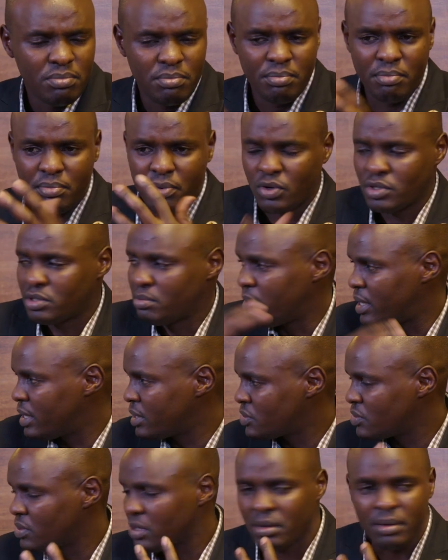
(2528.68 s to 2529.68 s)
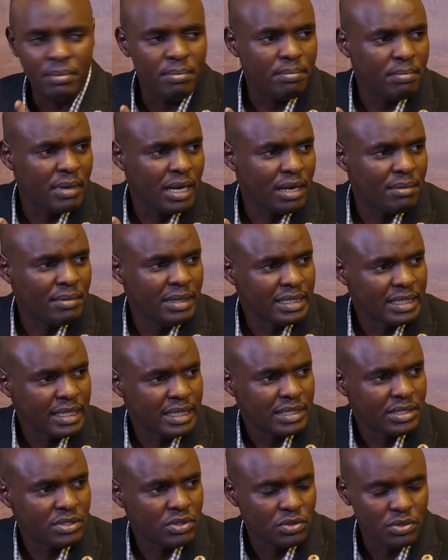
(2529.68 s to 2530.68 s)
mm. brought back to the
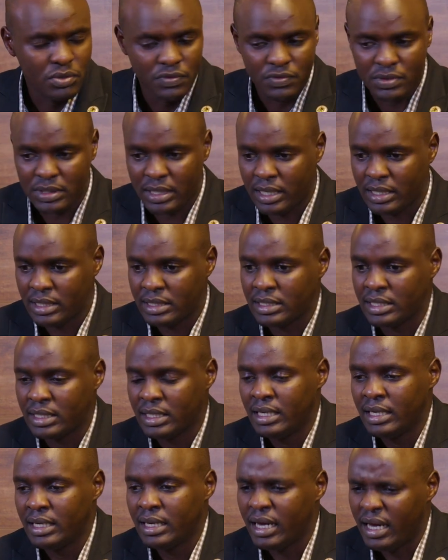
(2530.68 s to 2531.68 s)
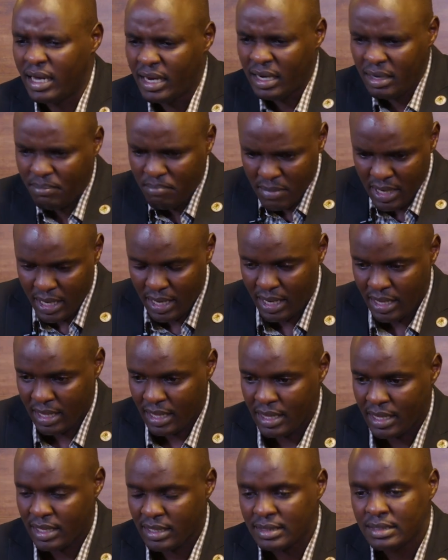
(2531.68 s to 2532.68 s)
Parliamentary Institute of Studies and many
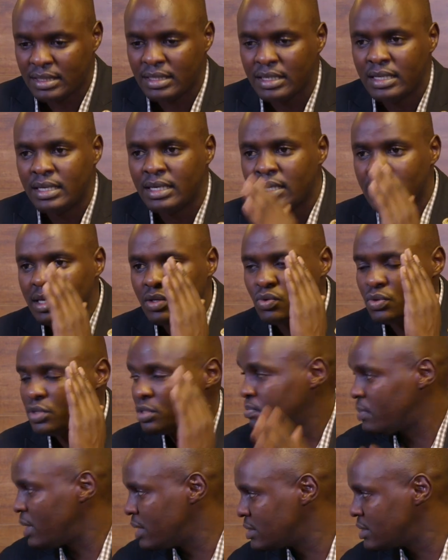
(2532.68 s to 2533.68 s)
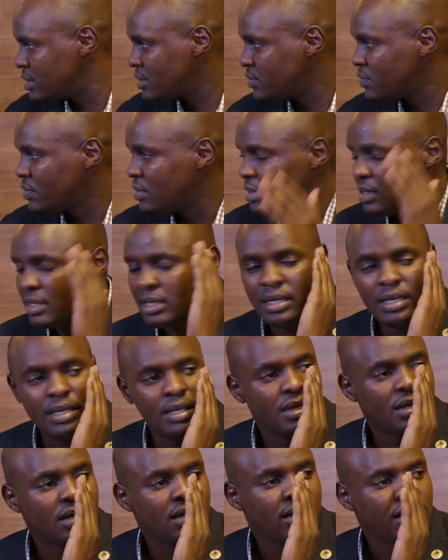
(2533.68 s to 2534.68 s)
other things. It was passed
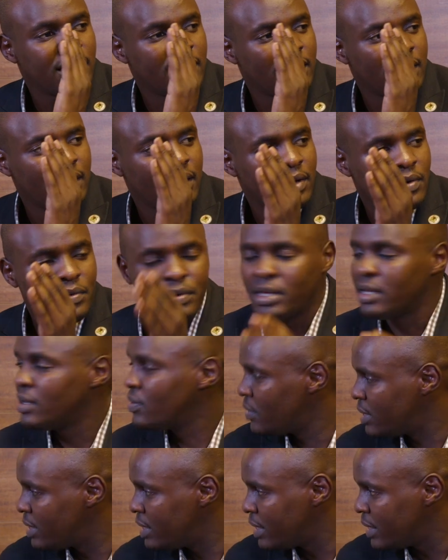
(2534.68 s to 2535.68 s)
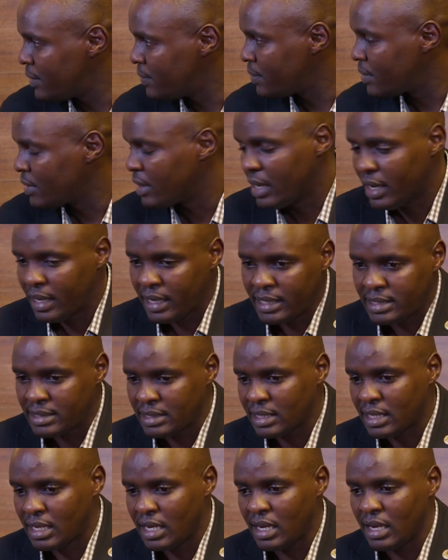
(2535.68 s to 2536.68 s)
within one day, and
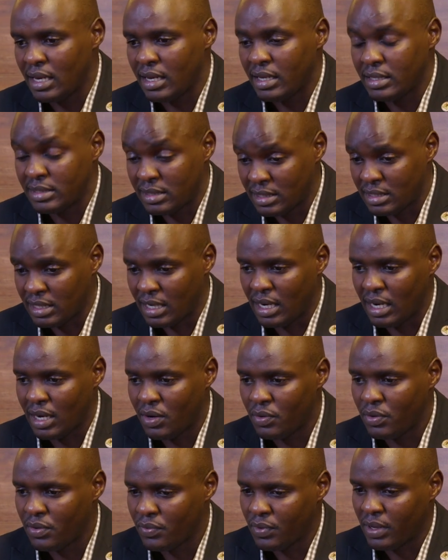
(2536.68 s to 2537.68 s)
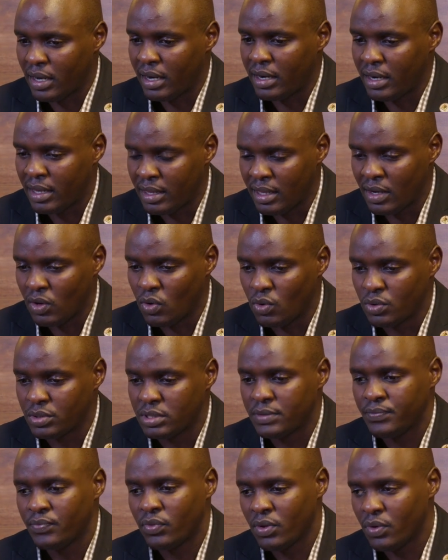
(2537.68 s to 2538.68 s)
it's clearly it's allowed under the
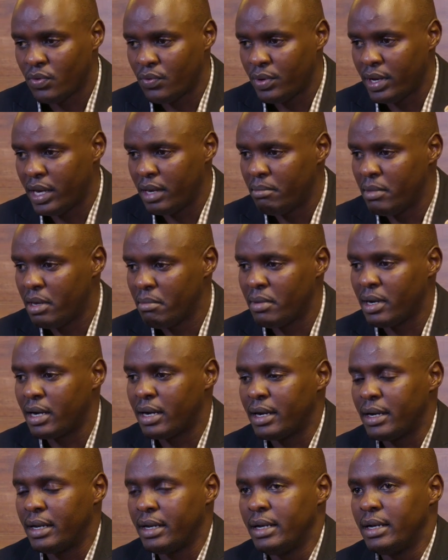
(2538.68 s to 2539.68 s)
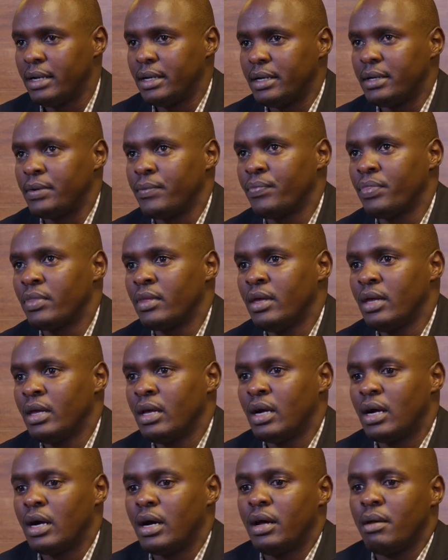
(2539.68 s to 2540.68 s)
laws where a member can
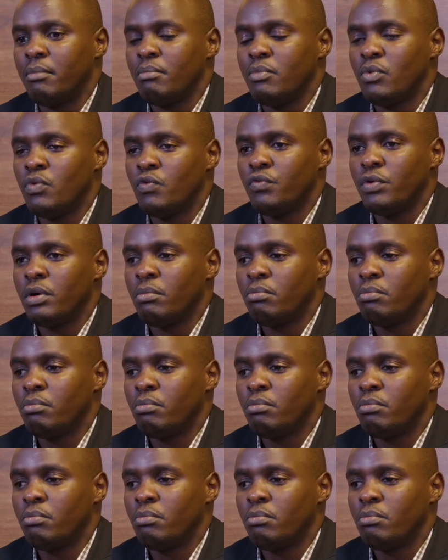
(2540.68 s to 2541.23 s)
move